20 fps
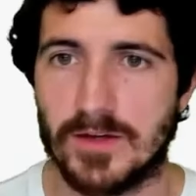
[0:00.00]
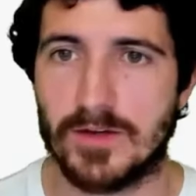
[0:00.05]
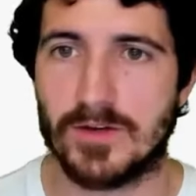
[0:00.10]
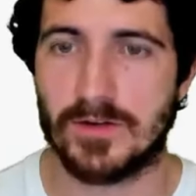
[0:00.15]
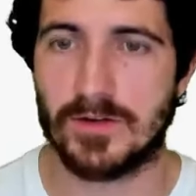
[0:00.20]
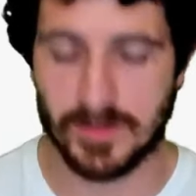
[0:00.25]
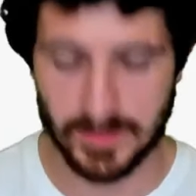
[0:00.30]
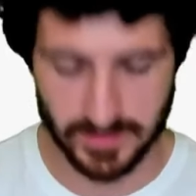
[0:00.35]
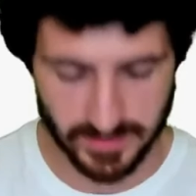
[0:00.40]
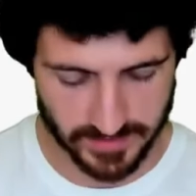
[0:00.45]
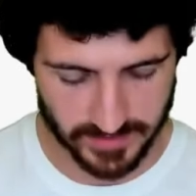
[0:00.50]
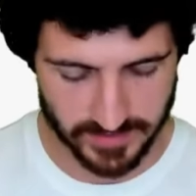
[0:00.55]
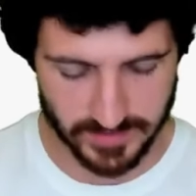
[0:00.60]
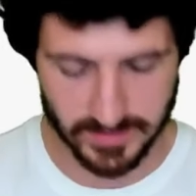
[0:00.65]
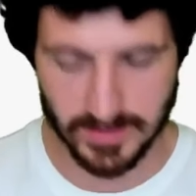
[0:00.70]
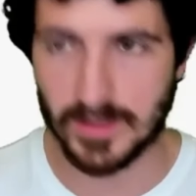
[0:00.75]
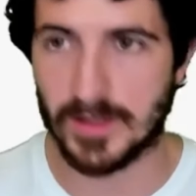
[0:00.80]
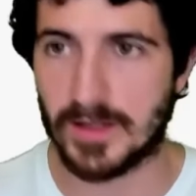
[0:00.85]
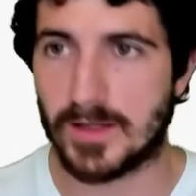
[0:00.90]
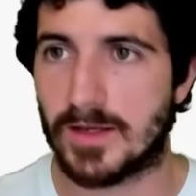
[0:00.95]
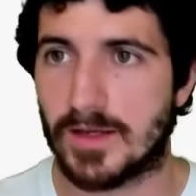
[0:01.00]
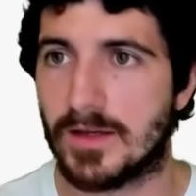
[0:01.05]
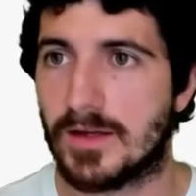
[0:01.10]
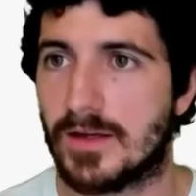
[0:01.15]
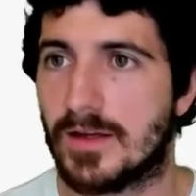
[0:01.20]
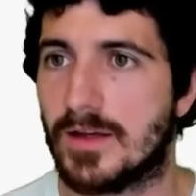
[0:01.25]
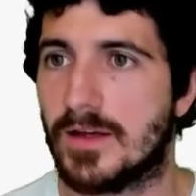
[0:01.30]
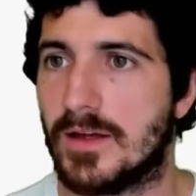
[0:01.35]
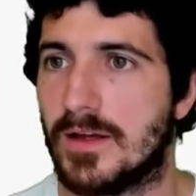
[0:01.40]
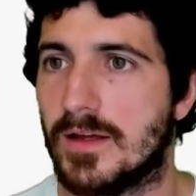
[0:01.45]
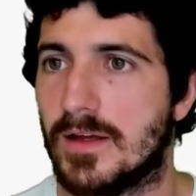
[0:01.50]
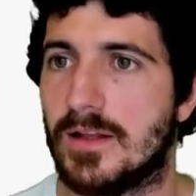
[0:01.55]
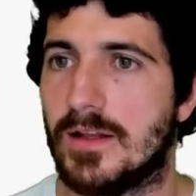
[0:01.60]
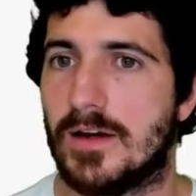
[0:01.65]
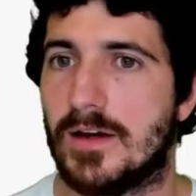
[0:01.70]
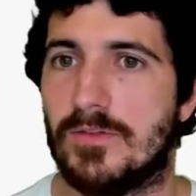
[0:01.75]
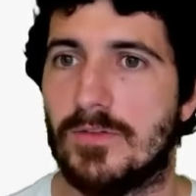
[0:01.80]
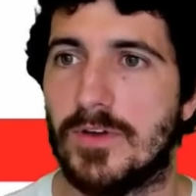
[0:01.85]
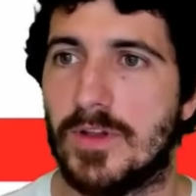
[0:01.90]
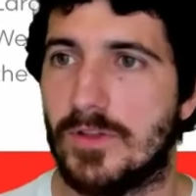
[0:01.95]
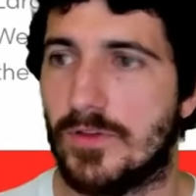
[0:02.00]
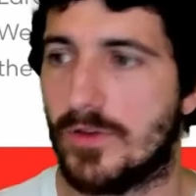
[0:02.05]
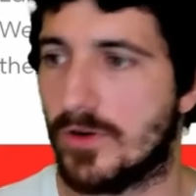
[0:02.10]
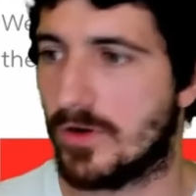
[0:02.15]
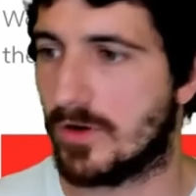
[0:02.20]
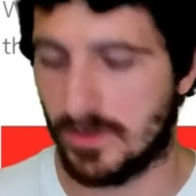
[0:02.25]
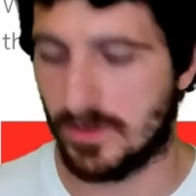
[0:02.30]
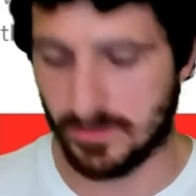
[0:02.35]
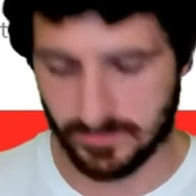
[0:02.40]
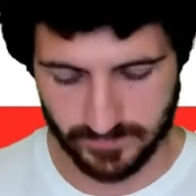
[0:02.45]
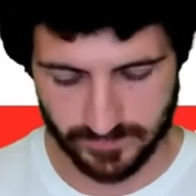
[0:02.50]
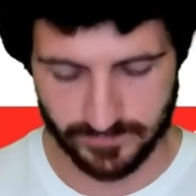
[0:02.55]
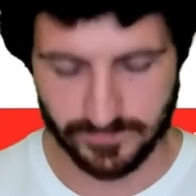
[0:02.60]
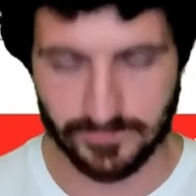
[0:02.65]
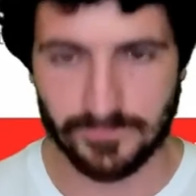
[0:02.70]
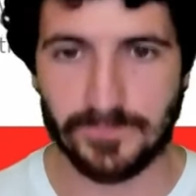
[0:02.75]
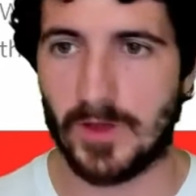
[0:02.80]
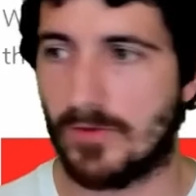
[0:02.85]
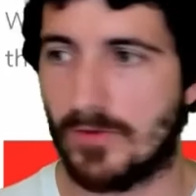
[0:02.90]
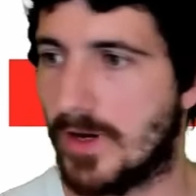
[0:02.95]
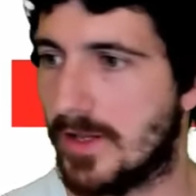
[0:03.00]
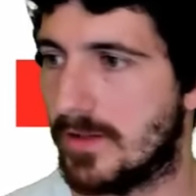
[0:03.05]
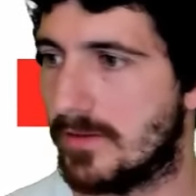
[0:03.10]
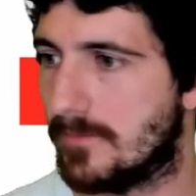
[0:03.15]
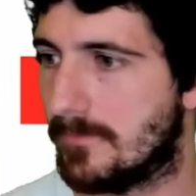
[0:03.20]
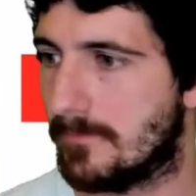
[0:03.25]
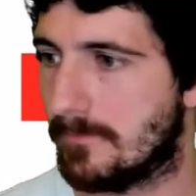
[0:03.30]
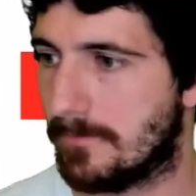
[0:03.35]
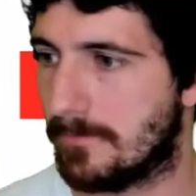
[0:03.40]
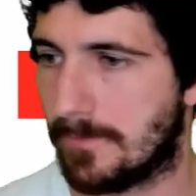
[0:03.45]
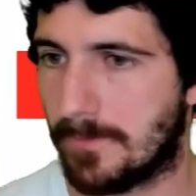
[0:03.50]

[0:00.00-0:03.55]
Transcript: here and say laravel.com all right